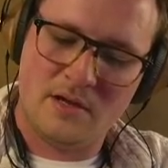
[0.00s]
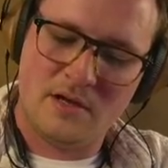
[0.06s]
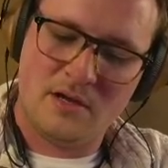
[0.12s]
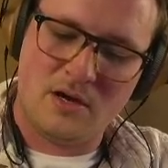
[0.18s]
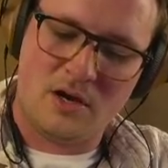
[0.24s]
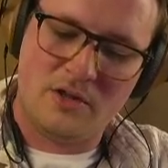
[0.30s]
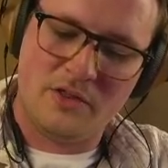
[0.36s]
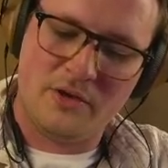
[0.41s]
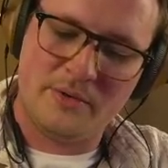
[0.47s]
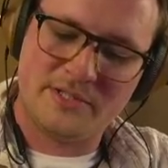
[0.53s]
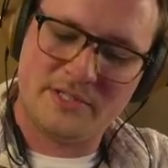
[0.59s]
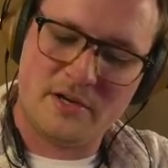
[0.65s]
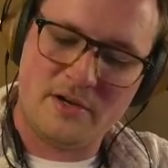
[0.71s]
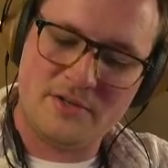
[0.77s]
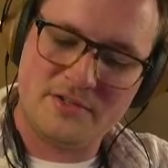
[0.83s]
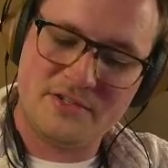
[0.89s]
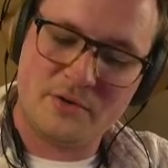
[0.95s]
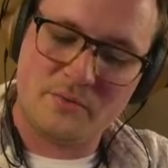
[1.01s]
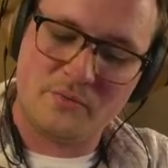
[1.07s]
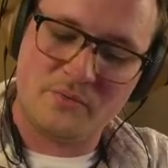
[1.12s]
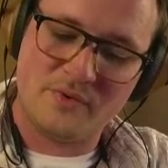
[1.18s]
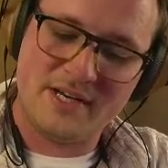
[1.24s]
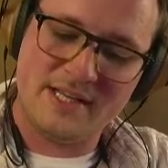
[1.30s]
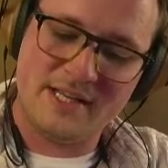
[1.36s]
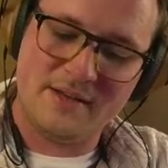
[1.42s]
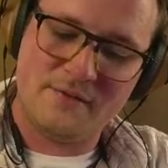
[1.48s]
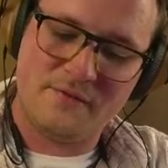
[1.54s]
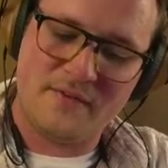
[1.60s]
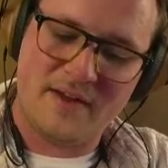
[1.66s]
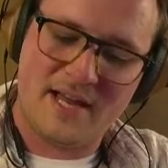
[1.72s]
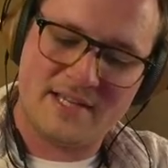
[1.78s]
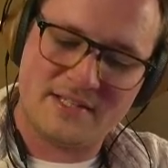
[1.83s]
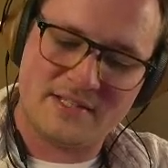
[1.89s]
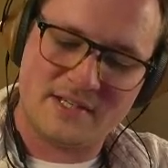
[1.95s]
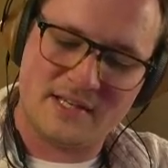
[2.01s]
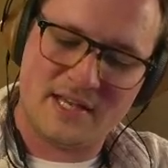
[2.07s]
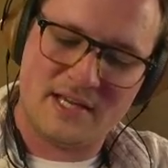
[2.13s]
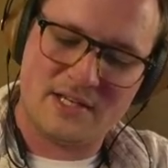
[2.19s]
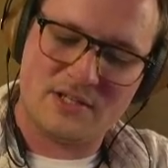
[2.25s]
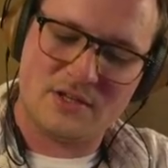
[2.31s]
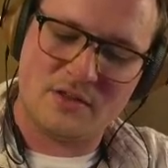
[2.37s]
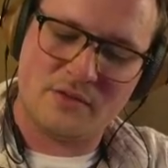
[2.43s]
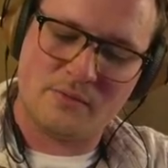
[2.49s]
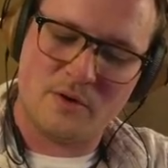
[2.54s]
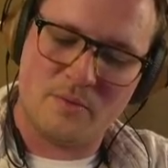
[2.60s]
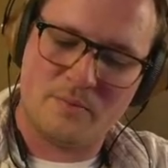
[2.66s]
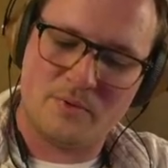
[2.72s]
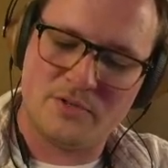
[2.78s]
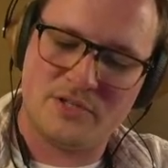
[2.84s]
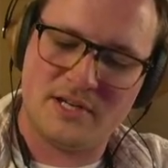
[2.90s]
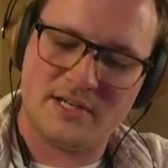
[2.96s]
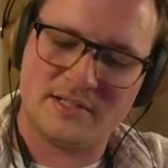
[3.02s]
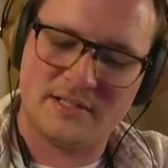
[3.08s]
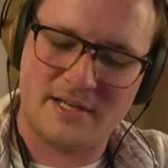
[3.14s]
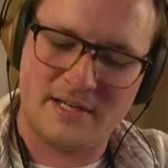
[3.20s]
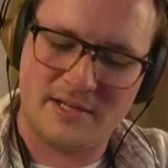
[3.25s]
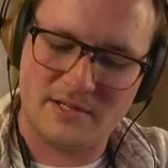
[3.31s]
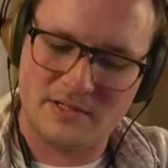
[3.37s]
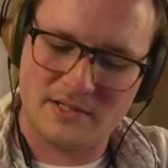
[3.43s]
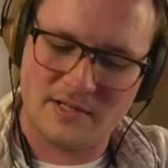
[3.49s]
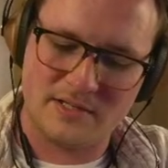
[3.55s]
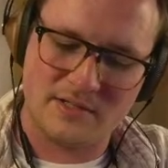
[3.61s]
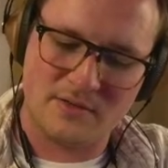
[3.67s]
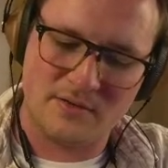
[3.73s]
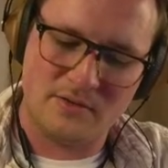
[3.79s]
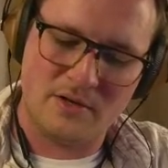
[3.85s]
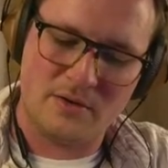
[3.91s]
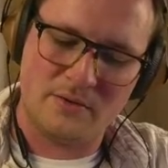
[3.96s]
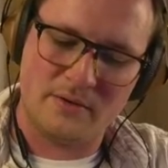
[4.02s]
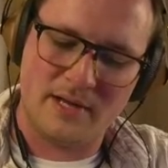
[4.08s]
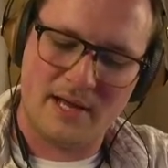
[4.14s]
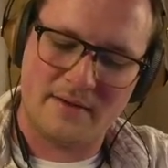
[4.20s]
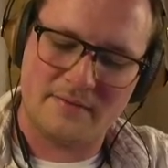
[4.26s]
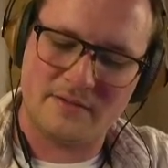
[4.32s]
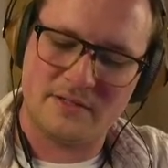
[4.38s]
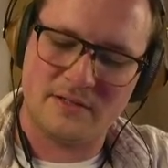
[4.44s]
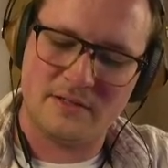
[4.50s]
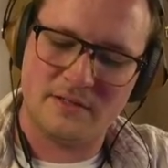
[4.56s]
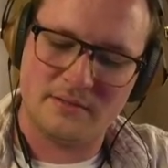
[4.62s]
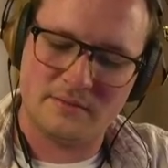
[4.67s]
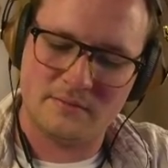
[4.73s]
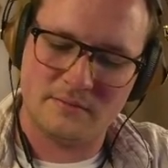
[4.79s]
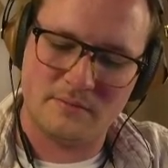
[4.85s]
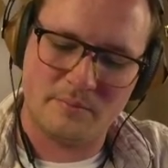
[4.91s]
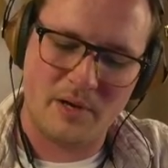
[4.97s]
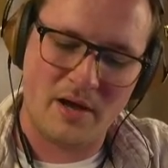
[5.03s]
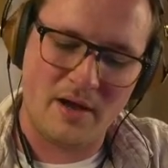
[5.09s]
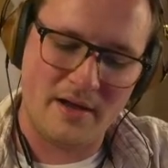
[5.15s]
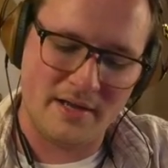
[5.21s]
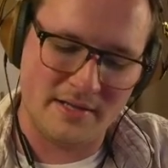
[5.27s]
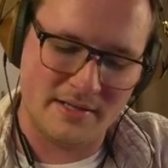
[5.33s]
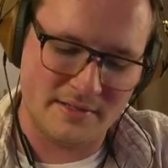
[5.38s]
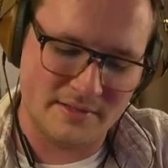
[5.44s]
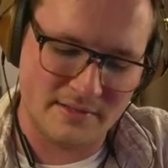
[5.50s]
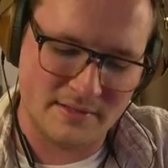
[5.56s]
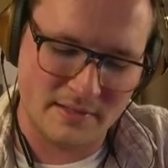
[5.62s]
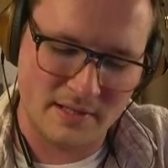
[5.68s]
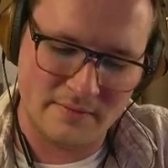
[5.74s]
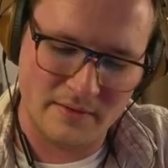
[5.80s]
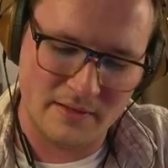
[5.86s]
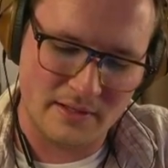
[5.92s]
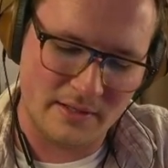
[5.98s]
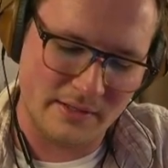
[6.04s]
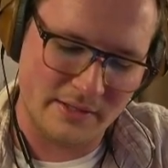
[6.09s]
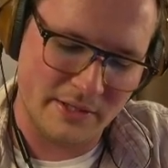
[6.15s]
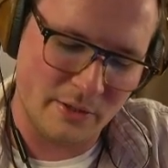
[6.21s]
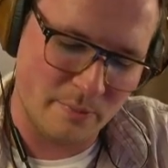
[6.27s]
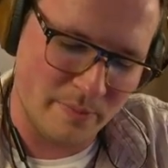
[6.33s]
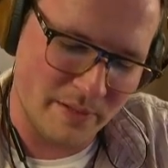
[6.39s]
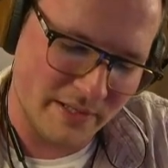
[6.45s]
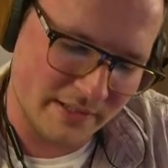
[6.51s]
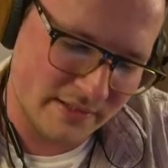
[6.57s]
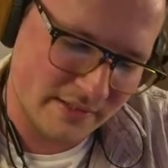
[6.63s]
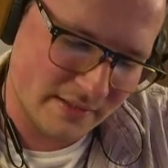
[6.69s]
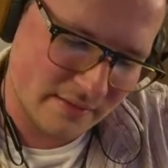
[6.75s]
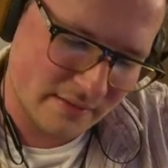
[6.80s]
Although it's also really fast to catch and throw projectiles because you don't have to pause even a little bit.